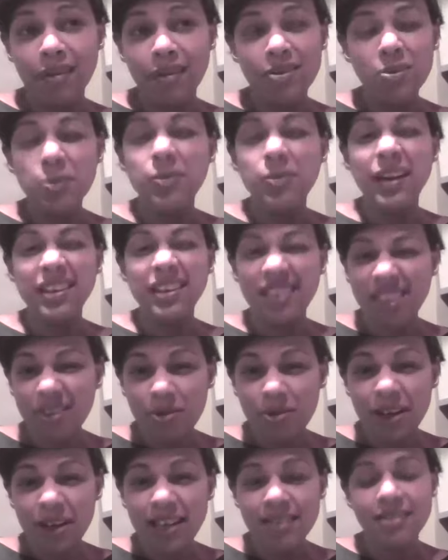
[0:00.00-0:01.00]
sort of under
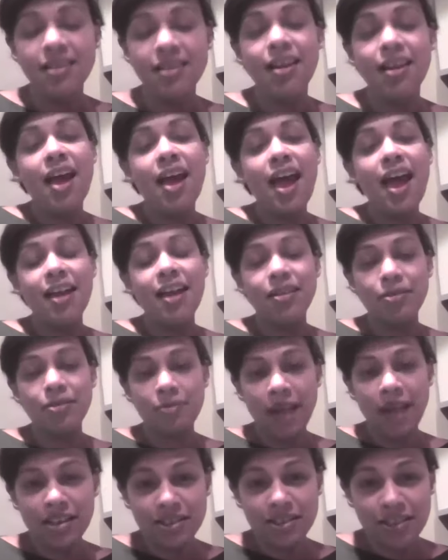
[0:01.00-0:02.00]
threat and
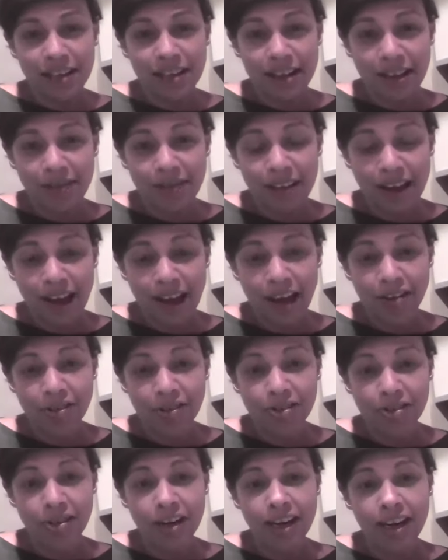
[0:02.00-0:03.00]
arranged to leave the
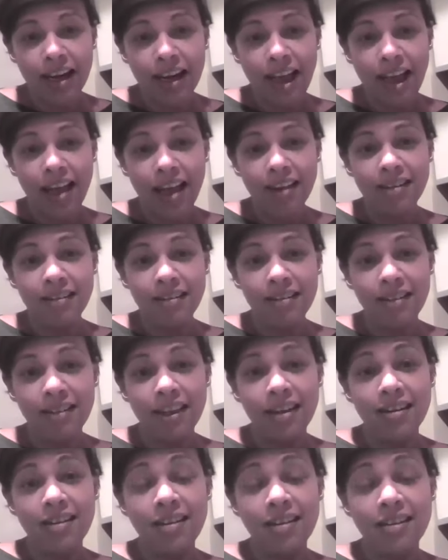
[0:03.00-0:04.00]
country, and
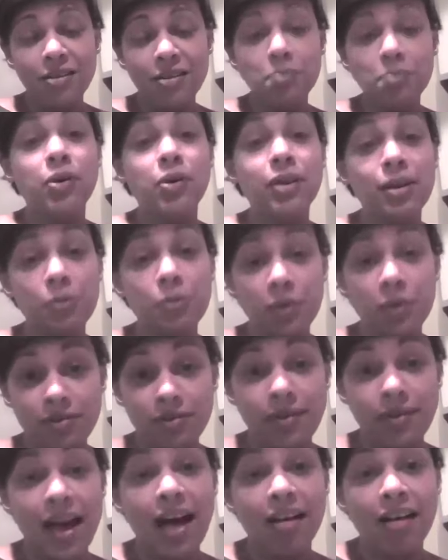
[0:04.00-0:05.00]
then his body was
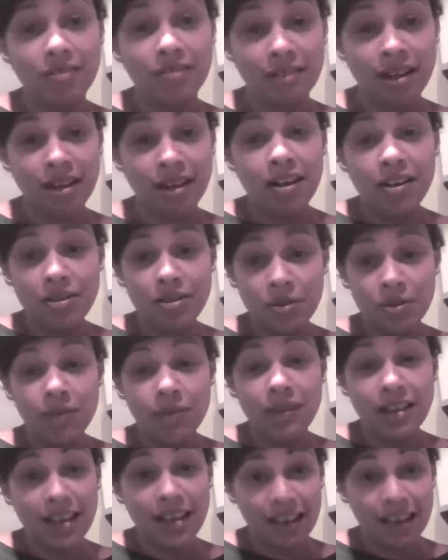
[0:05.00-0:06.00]
found sort of
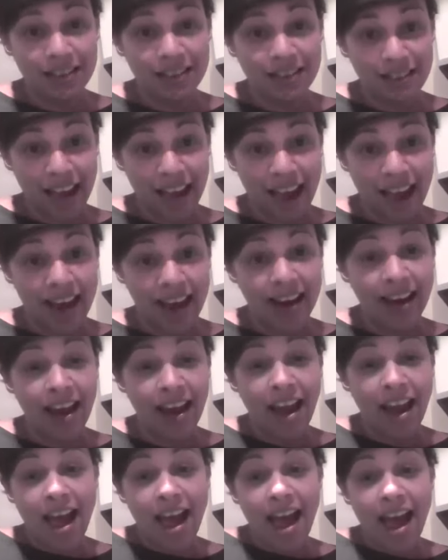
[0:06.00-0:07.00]
the next day,
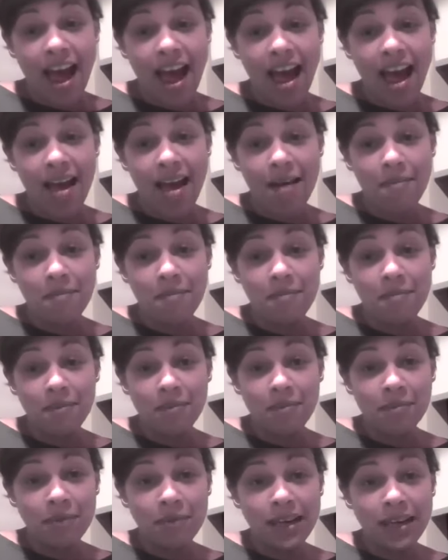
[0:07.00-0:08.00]

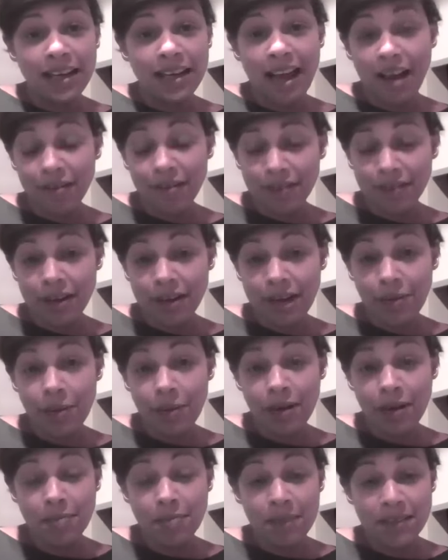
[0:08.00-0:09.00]
really after he
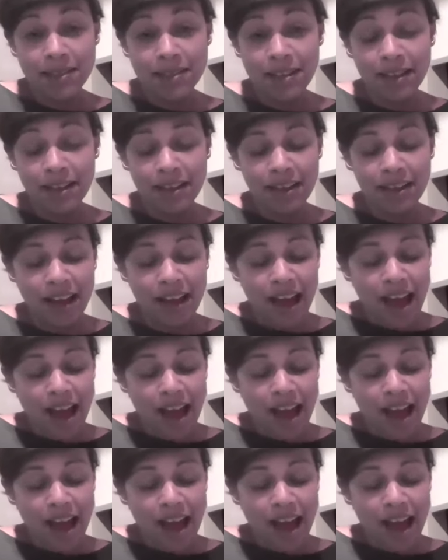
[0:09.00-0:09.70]
went missing.